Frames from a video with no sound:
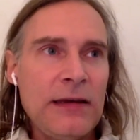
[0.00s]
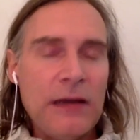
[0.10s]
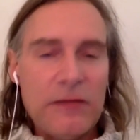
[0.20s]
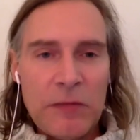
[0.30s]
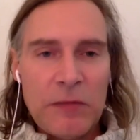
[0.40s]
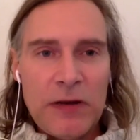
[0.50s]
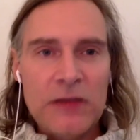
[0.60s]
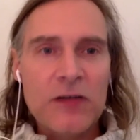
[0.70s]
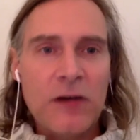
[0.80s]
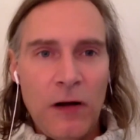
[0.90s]
If somebody
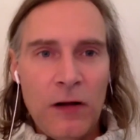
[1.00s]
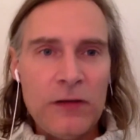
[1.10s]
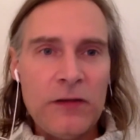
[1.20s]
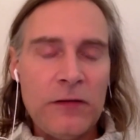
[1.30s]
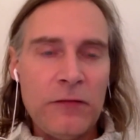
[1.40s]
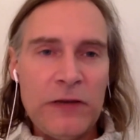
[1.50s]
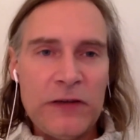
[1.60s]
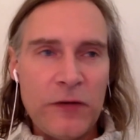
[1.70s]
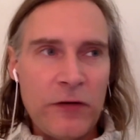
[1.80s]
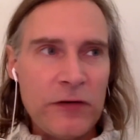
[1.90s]
is called to
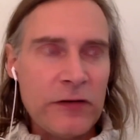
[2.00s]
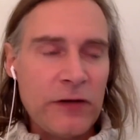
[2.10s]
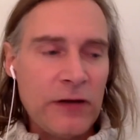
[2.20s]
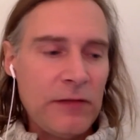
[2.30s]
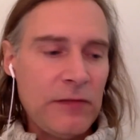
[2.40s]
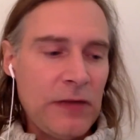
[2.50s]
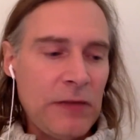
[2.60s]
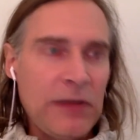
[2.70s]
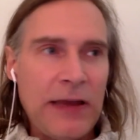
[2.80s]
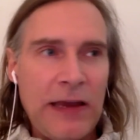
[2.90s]
research the
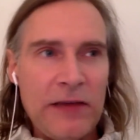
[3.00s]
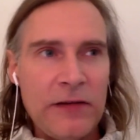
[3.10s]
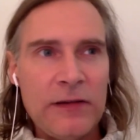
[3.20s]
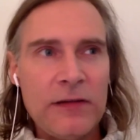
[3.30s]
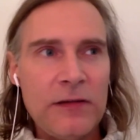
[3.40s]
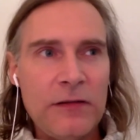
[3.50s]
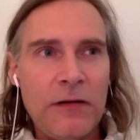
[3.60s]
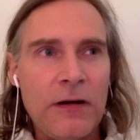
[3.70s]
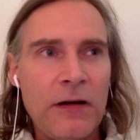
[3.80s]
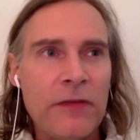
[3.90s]
implications to
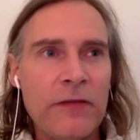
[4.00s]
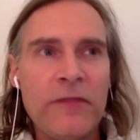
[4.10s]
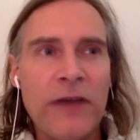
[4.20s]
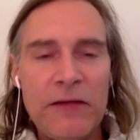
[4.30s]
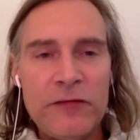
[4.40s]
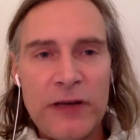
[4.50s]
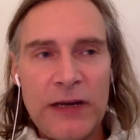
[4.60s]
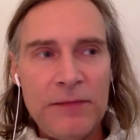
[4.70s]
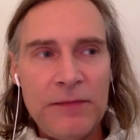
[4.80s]
our health of 5G